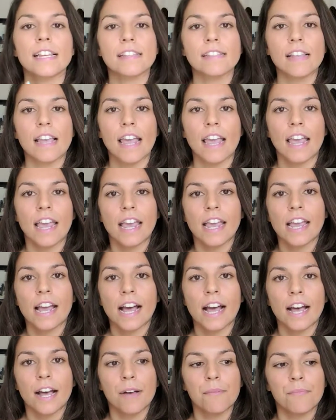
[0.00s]
is a
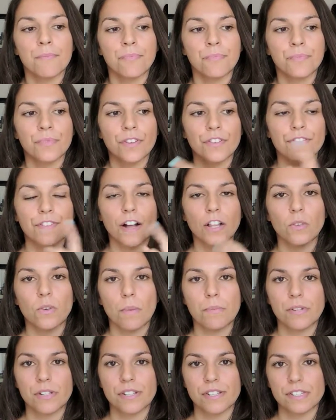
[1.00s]

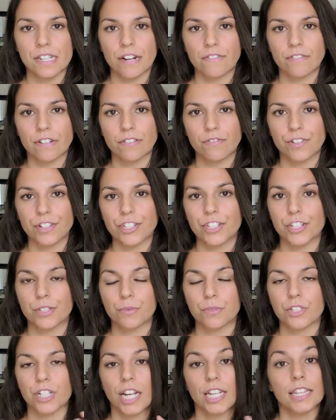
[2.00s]
follow-up to Discovery of Witches,
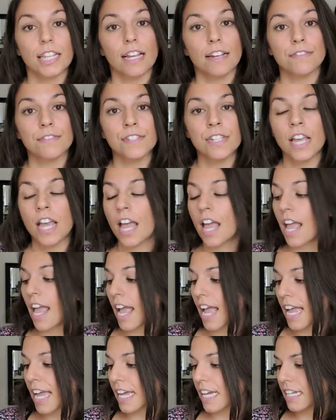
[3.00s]
which I loved,
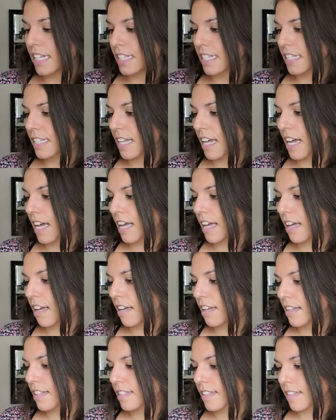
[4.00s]
and
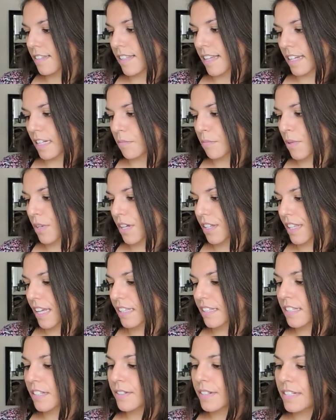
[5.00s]
it's the second book in
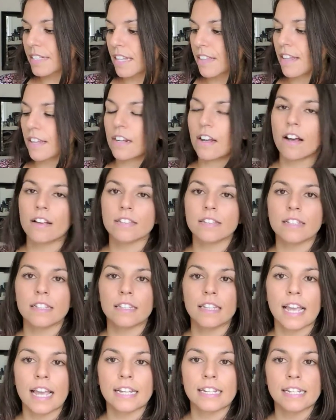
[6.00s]
that series. And then
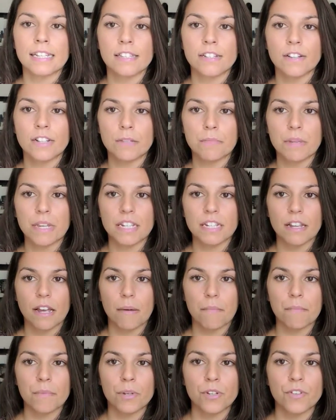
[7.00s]
Austenland is going to be
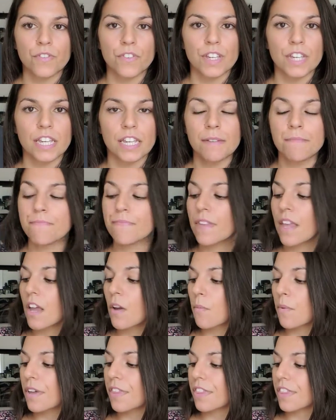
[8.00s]
a movie
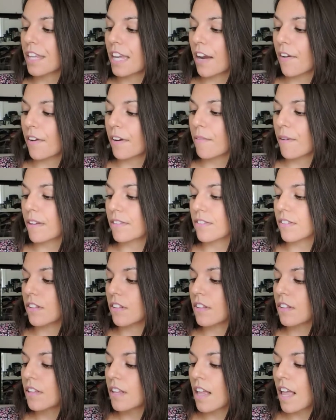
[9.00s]
with Kerry
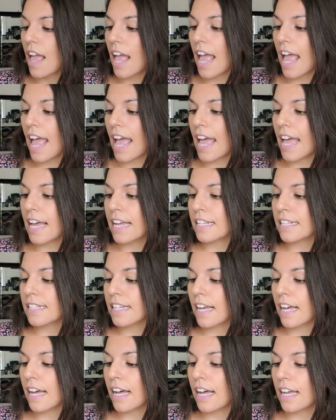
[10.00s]
Russell, and
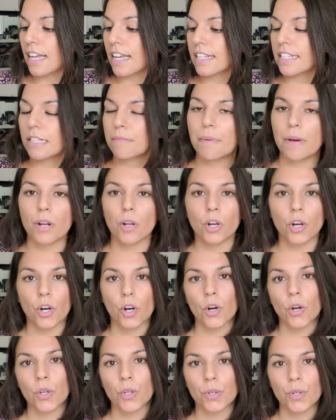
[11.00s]
it's about a
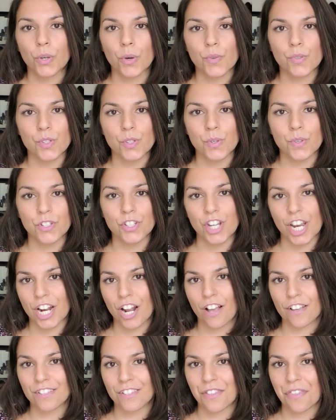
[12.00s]
girl who goes to a Jane
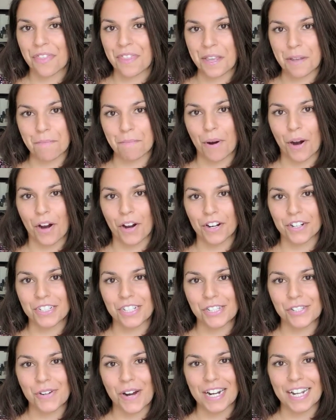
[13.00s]
Austen theme park
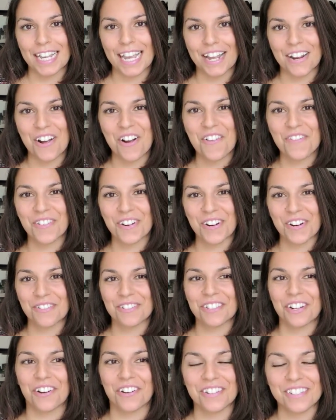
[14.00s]
to try to get over her
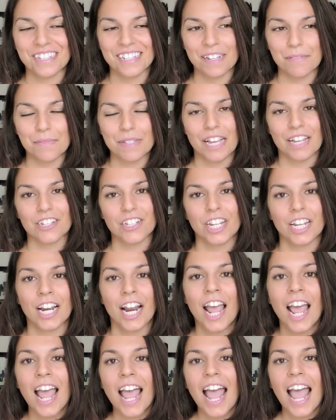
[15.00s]
Darcy
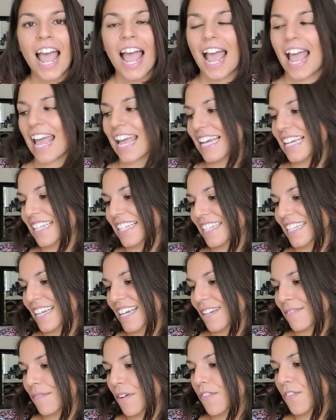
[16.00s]
obsession, and
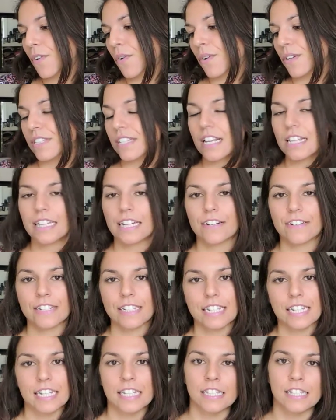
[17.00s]
of course
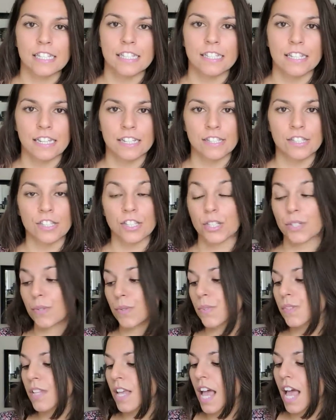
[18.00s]
hilarity
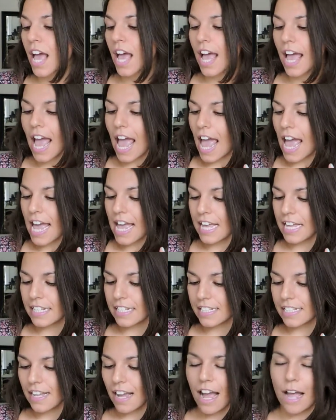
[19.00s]
ensues.
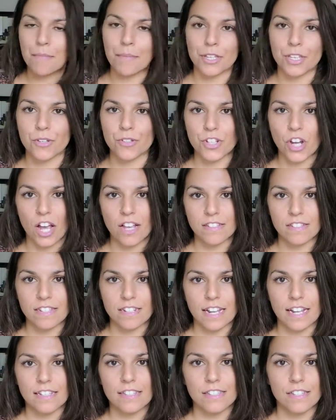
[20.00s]
And I'm a huge
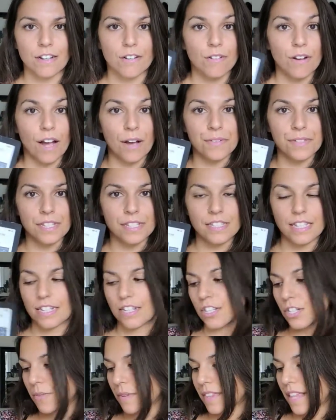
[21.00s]
Austenite, so I was
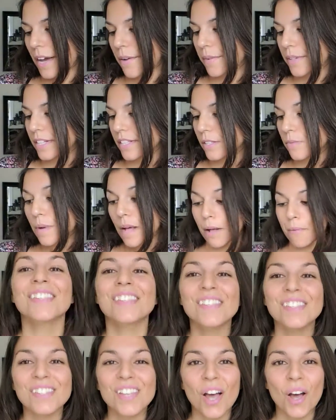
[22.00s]
excited to read that one as well.
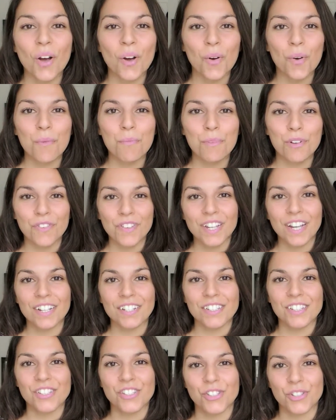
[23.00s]
So moving
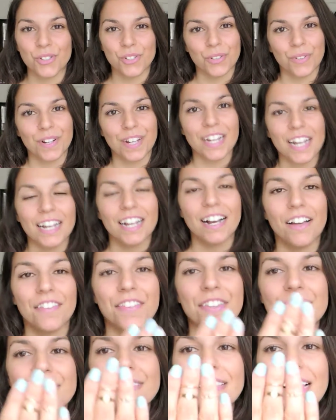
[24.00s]
on to jewelry, I got this